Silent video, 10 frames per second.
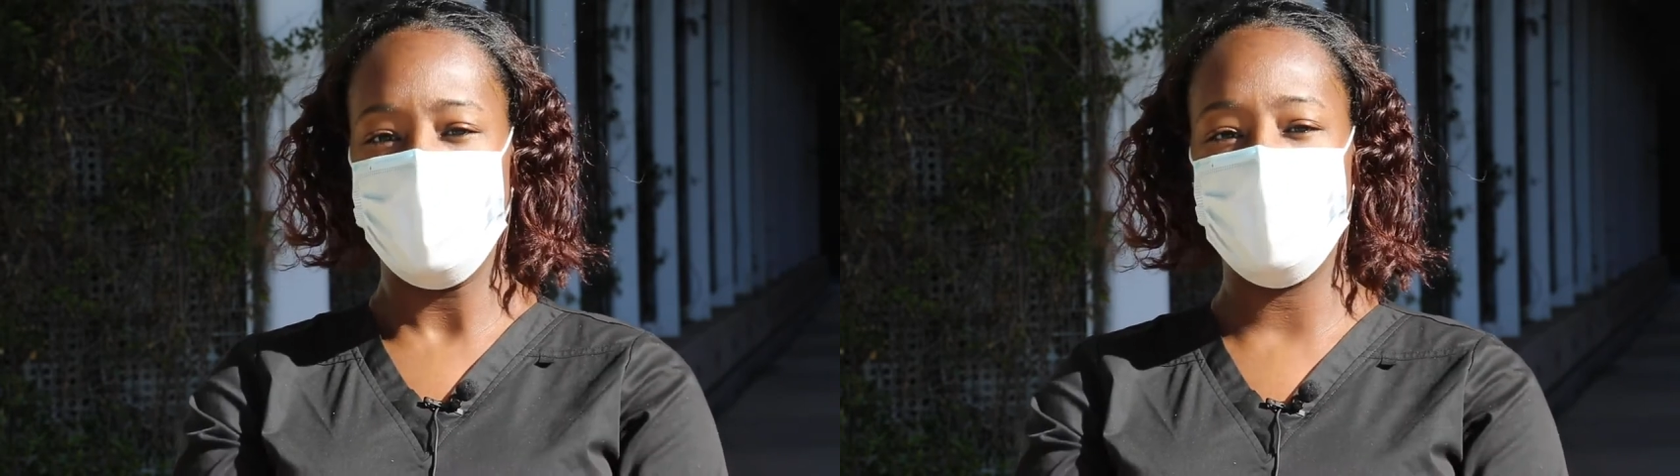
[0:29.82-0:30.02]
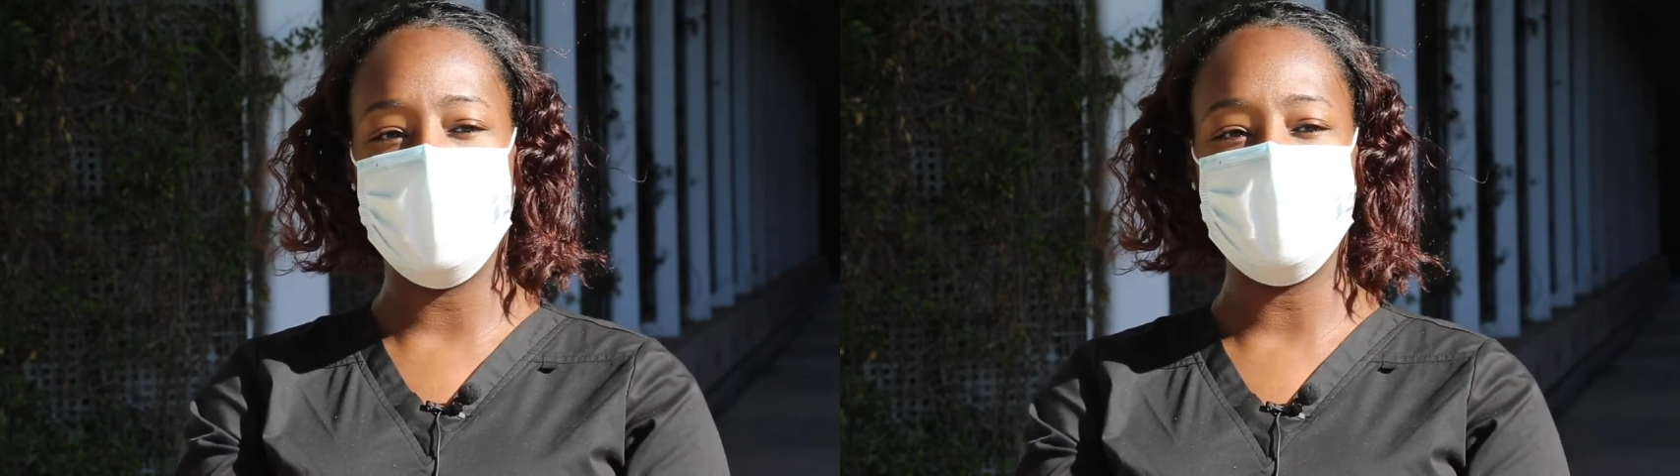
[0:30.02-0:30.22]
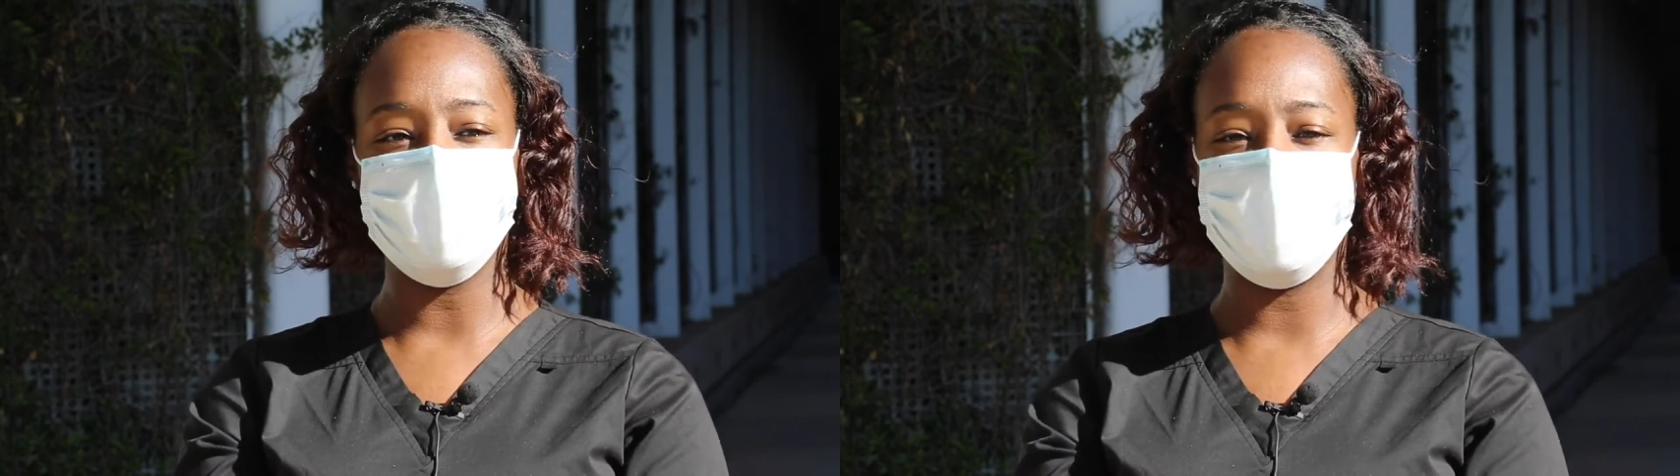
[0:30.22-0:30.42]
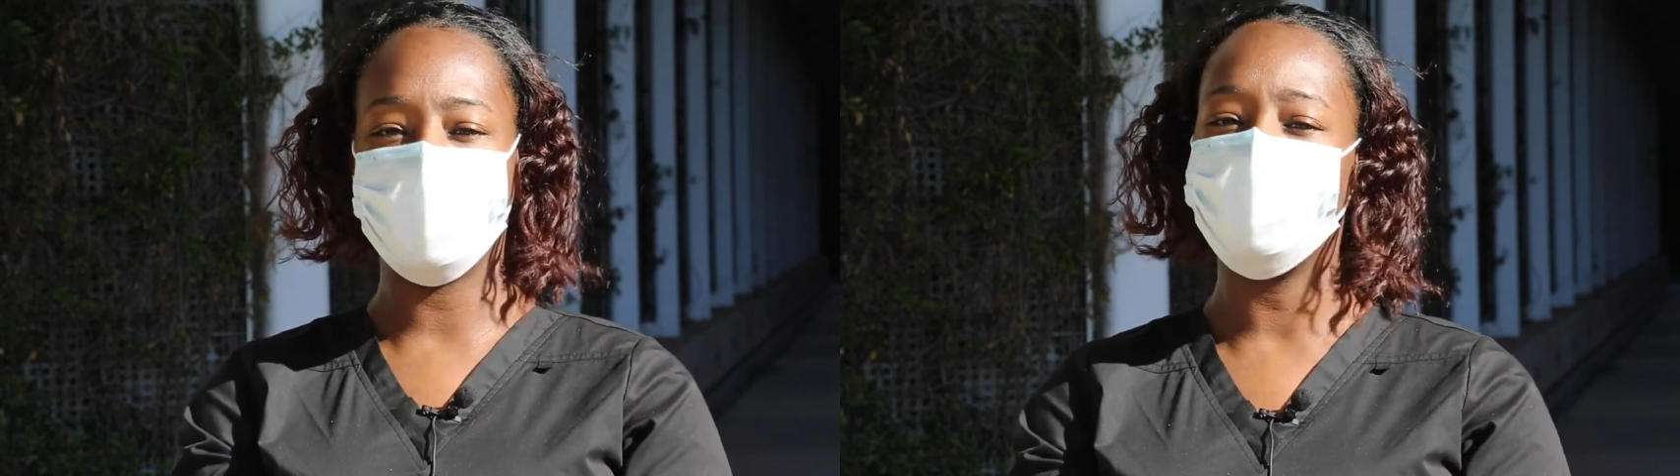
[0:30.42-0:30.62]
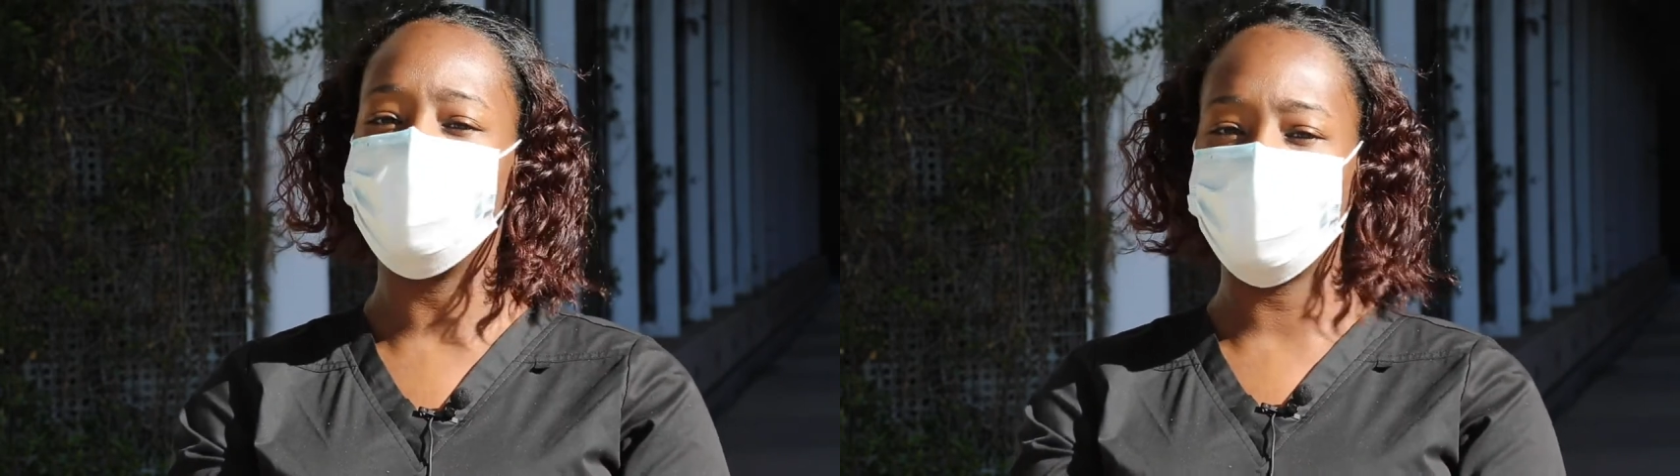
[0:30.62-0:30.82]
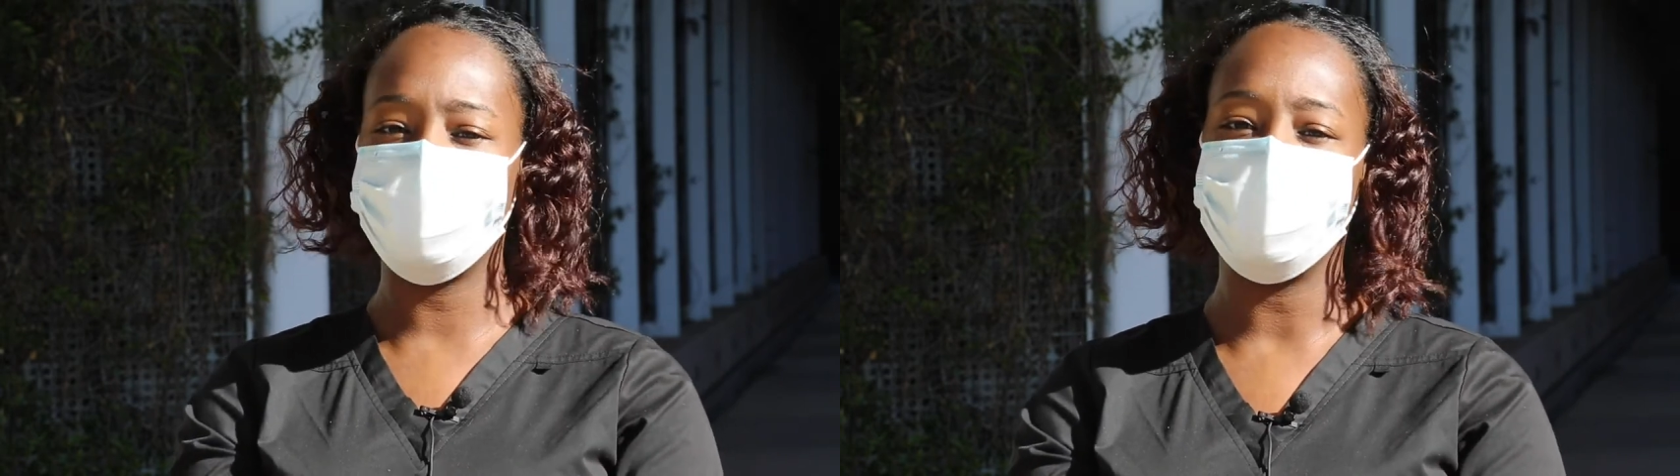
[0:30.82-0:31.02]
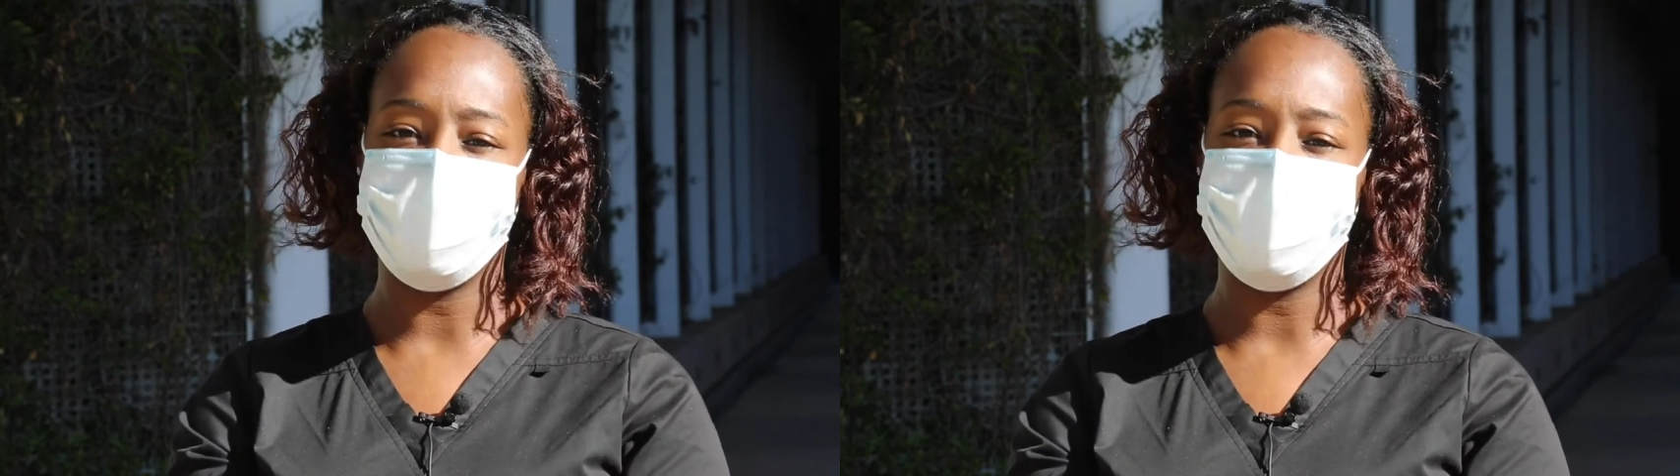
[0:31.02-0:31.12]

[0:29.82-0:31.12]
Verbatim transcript: and we're thinking they're gonna be